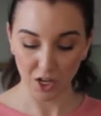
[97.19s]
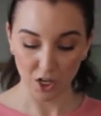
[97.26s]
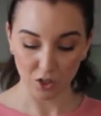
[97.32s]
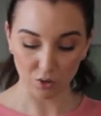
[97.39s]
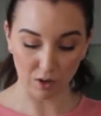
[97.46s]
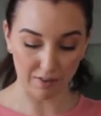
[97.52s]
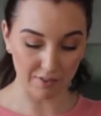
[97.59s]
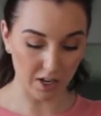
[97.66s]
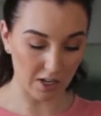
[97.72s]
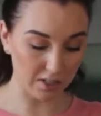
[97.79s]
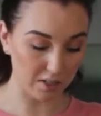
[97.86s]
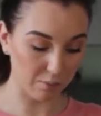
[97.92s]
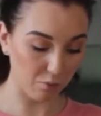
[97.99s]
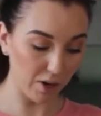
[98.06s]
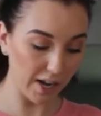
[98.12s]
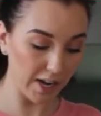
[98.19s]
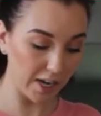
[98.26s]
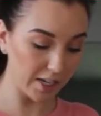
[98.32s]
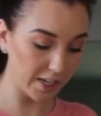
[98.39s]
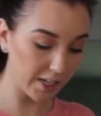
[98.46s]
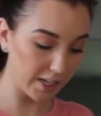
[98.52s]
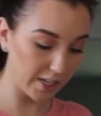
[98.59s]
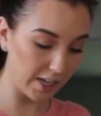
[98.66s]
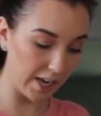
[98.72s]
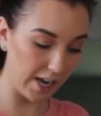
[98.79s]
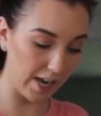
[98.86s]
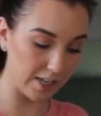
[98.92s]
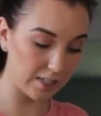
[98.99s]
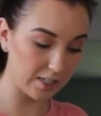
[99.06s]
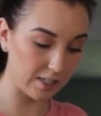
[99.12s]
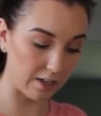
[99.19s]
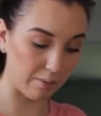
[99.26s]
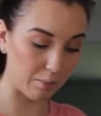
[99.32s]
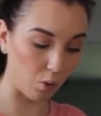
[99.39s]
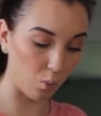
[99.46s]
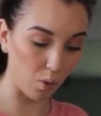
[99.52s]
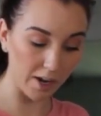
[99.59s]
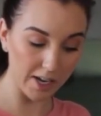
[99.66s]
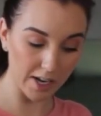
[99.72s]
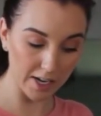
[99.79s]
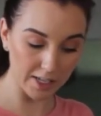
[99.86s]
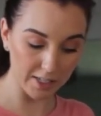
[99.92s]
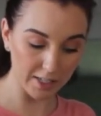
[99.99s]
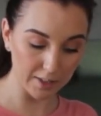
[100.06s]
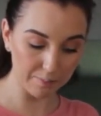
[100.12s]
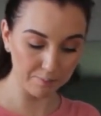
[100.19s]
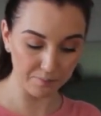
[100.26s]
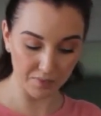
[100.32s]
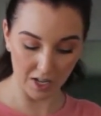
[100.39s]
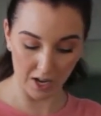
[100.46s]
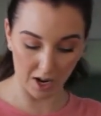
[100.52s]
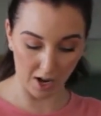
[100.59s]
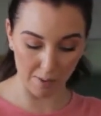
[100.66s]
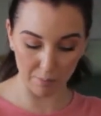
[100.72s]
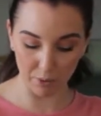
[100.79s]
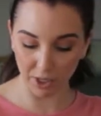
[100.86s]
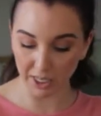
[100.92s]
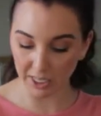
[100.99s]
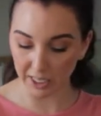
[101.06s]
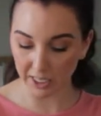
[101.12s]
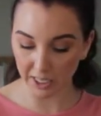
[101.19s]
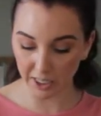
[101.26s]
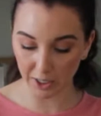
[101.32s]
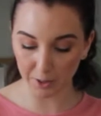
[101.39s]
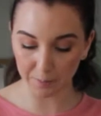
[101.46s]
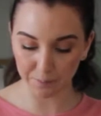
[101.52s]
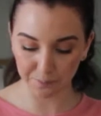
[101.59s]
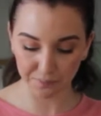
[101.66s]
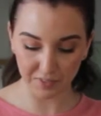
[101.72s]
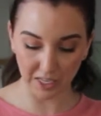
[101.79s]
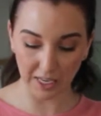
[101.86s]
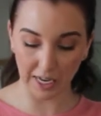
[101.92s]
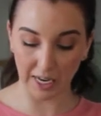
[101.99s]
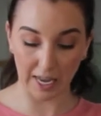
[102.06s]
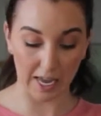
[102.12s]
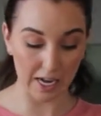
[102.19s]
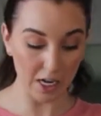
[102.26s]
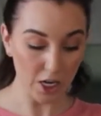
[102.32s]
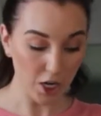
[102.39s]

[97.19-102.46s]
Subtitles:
So I've got some red onion and some white onion that I'm putting in here. And again,